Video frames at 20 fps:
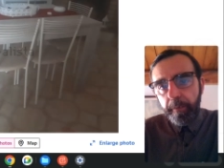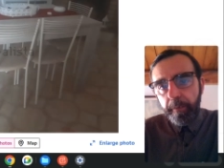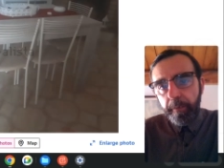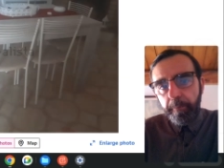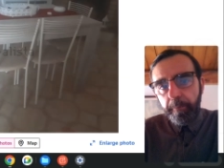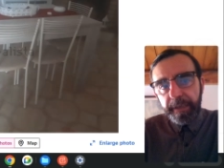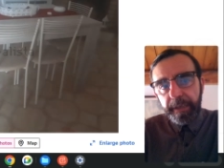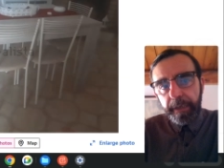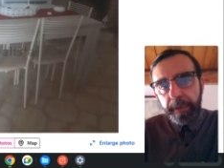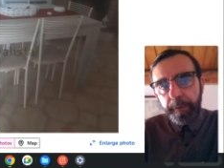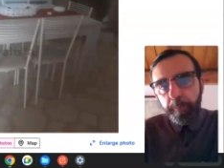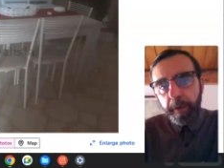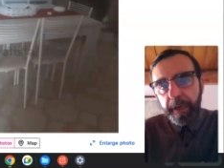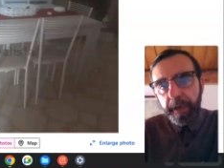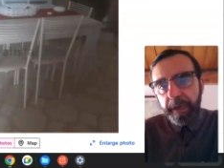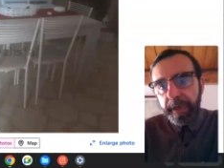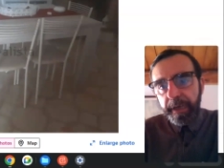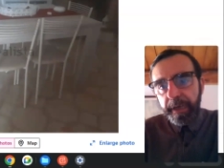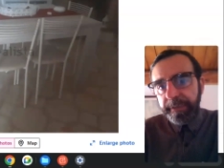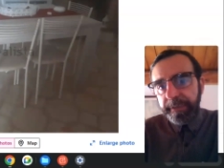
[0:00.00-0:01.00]
But
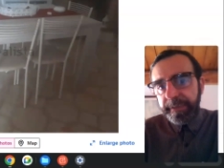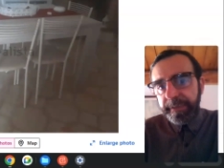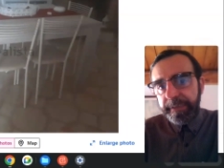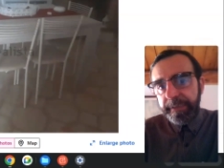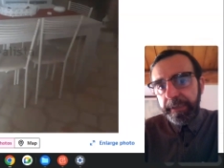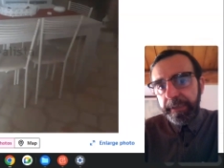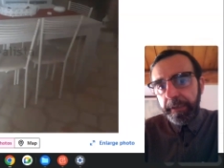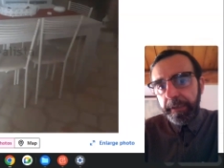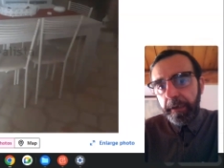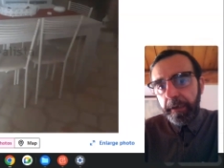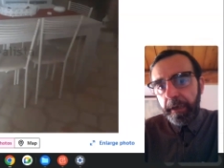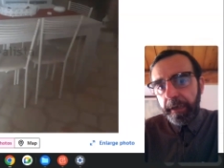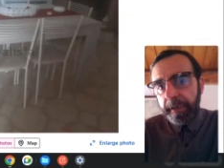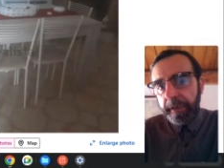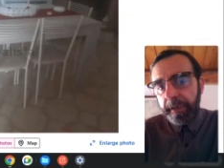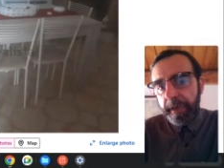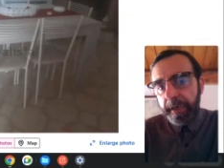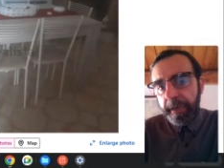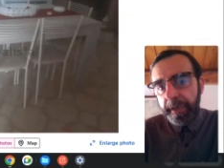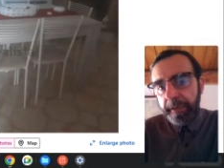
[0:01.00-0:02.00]
anyway, I see a
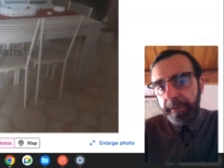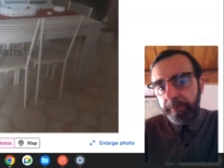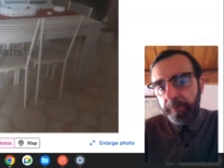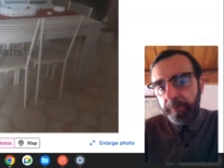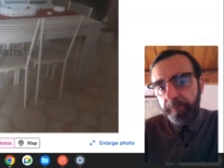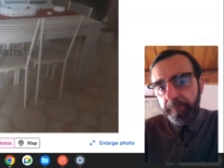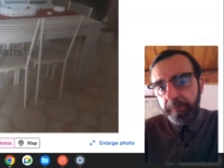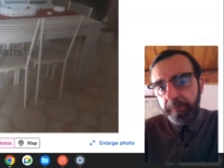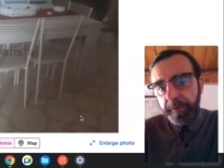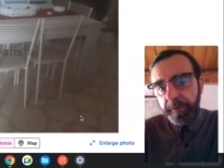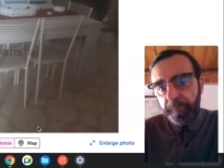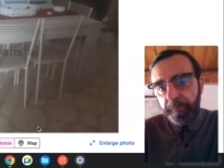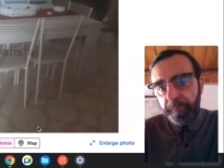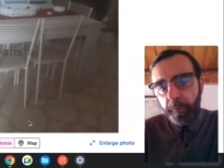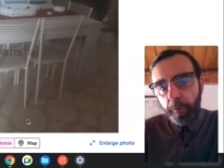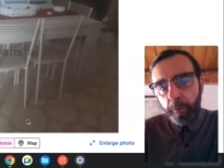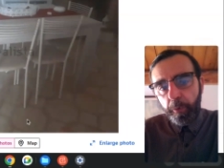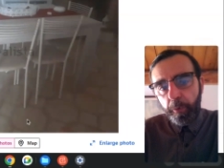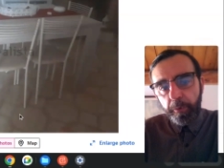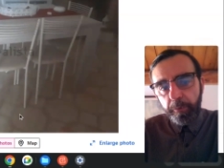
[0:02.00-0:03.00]
kind of the
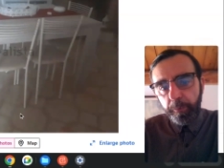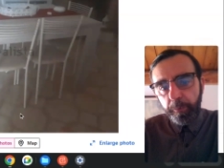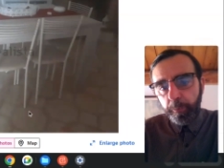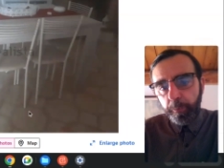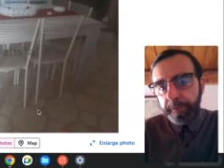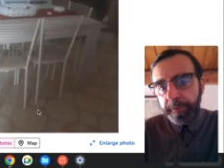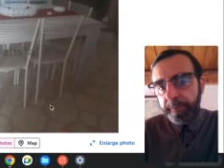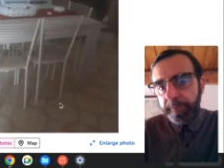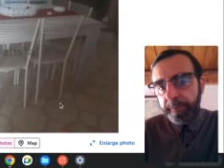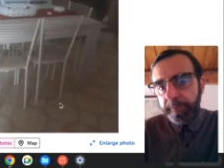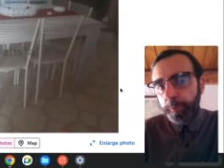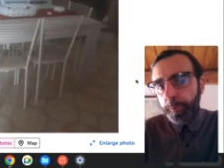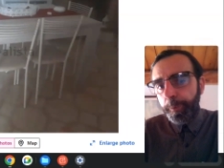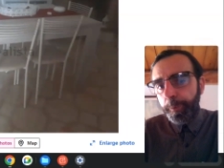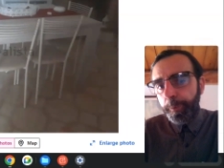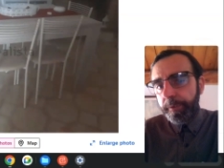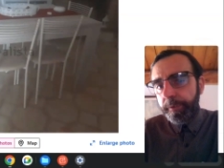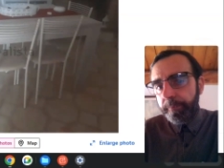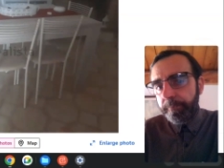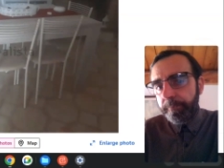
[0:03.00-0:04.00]
floor looks
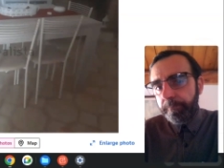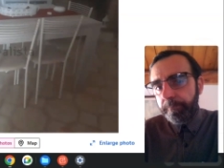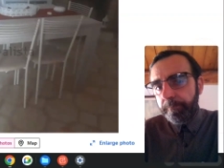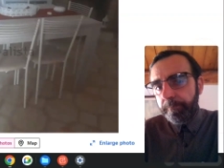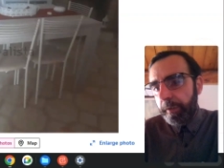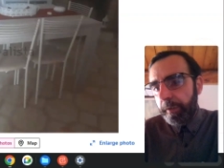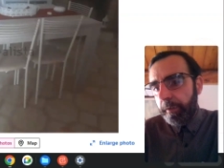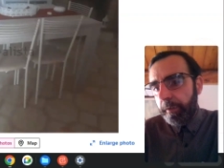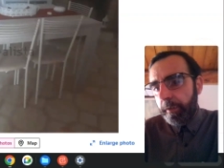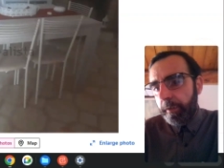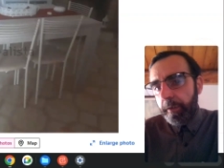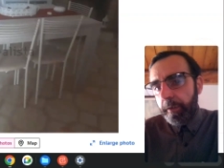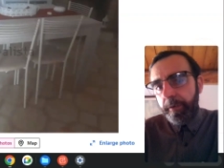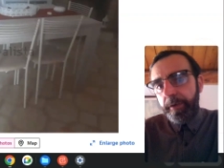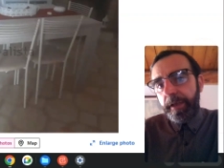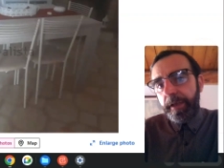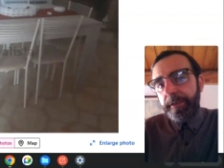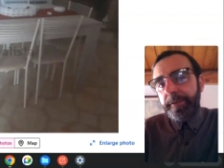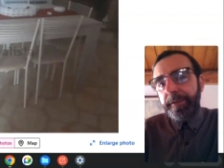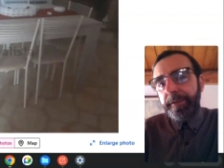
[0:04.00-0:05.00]
good,
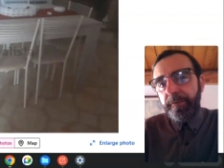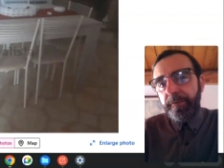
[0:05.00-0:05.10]
nothing